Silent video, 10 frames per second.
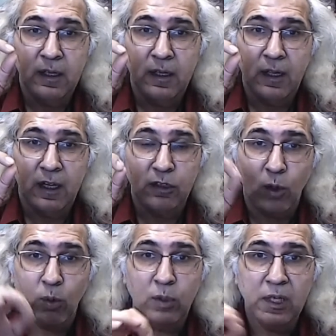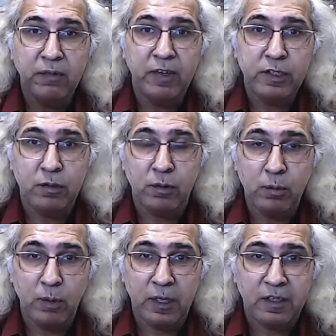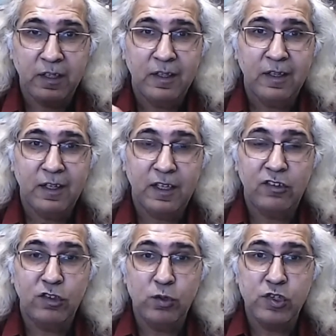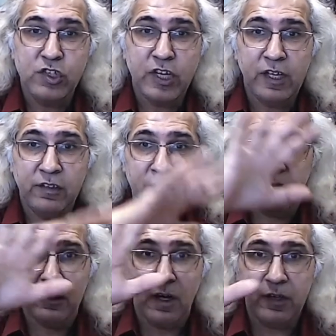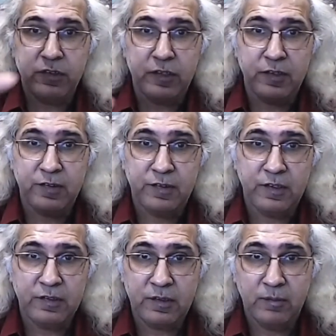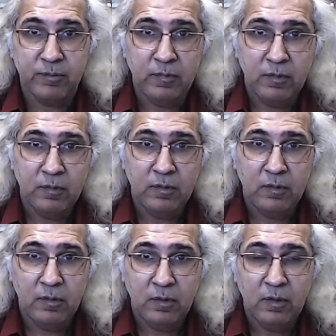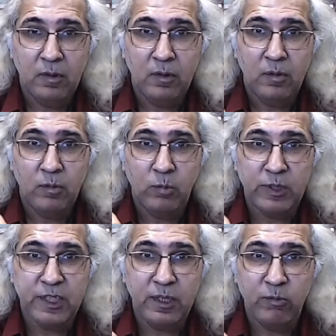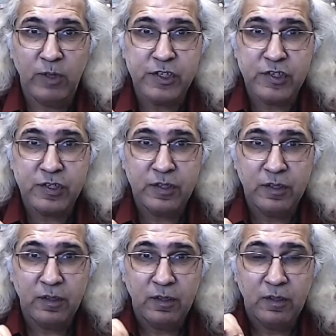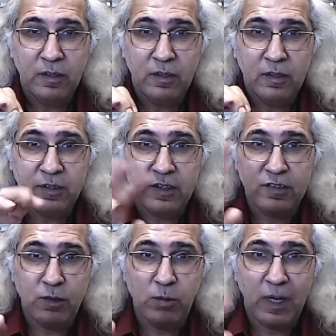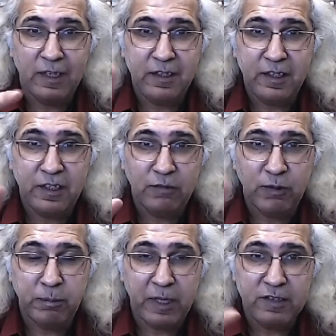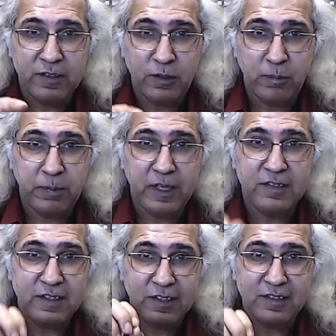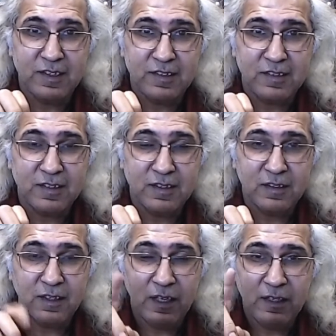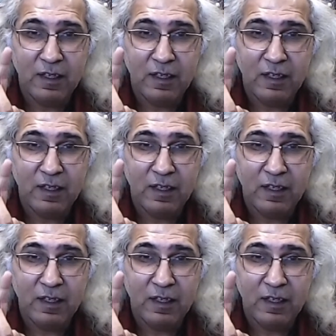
And the only way to do it is to change the larger system within which this duality of oppressor oppressed exists, right?